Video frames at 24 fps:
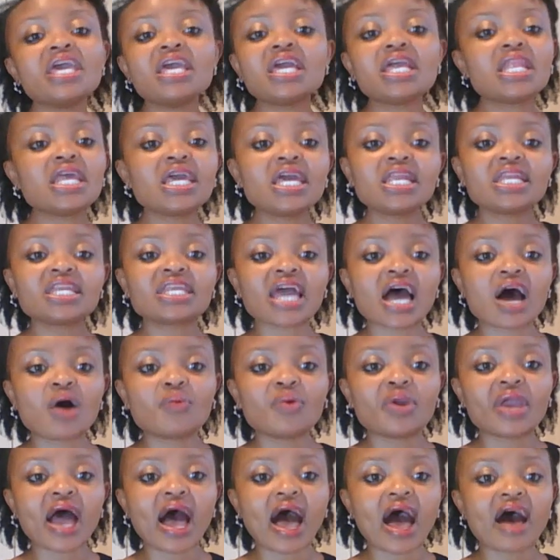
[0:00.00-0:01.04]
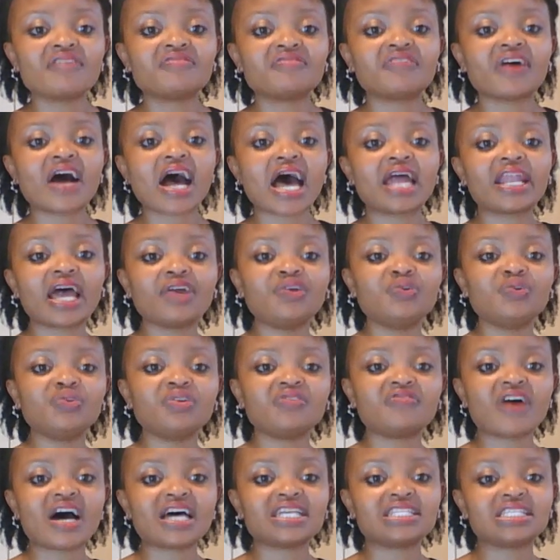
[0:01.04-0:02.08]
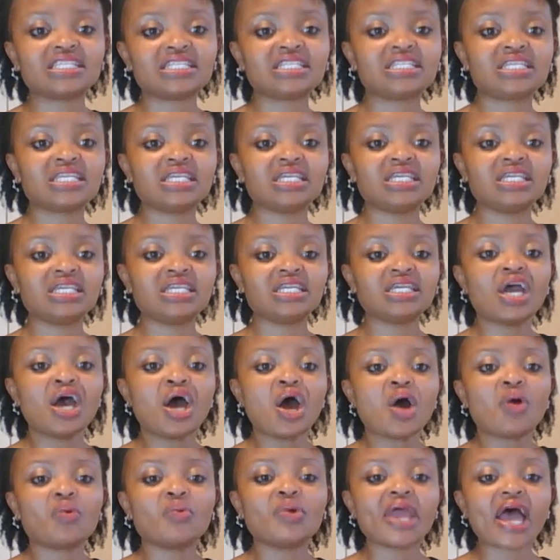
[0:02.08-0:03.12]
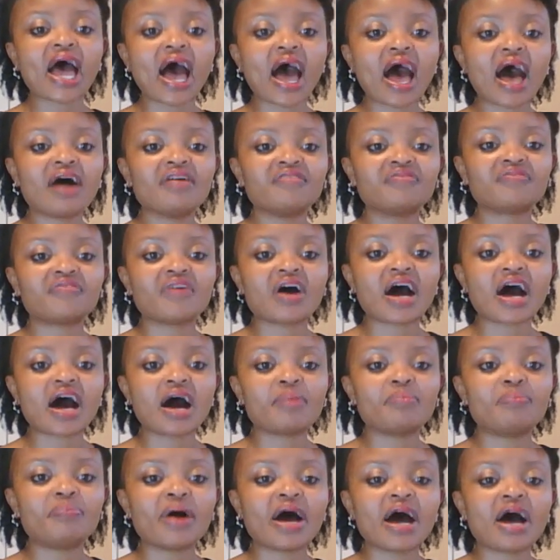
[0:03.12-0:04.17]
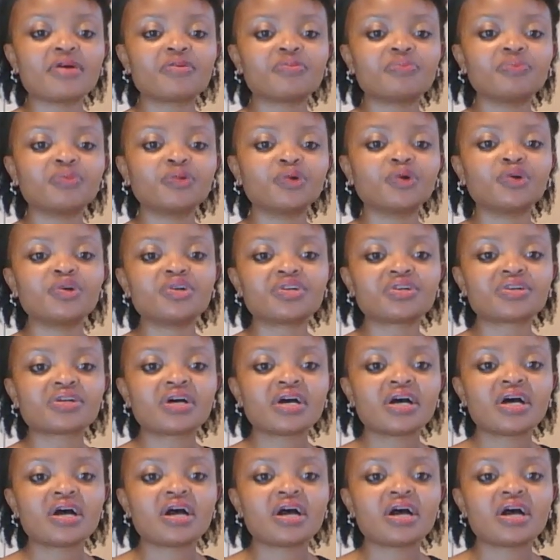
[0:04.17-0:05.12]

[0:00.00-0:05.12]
In India, we have Anna University, we have Bahpur